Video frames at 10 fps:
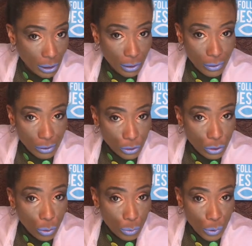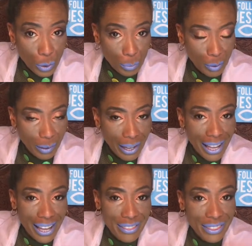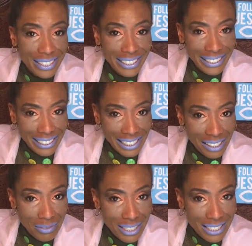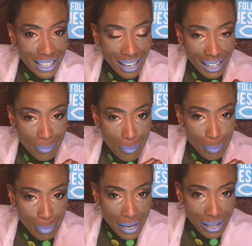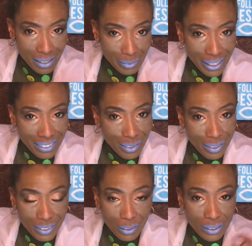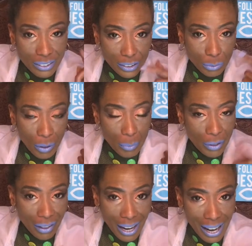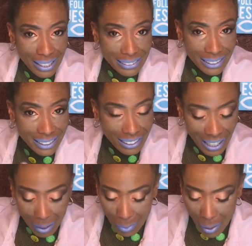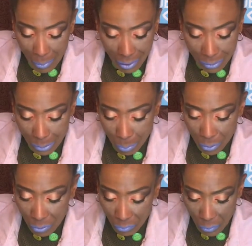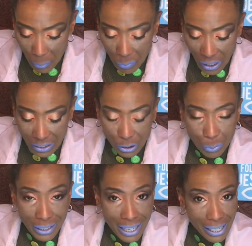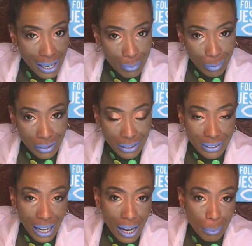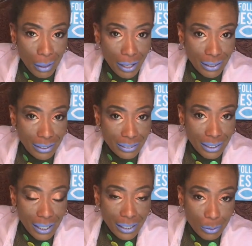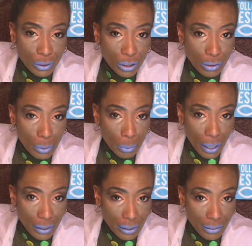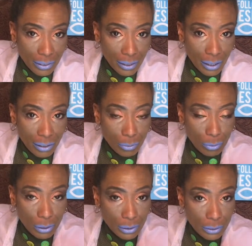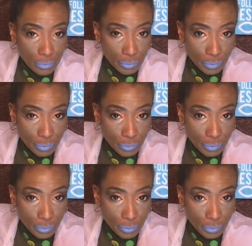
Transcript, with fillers: that looked so normal. And then in the evening time, bam, you, you could just rub your eyes and glam up. It was beautiful. So when they came up with this eye product, it was the only product that was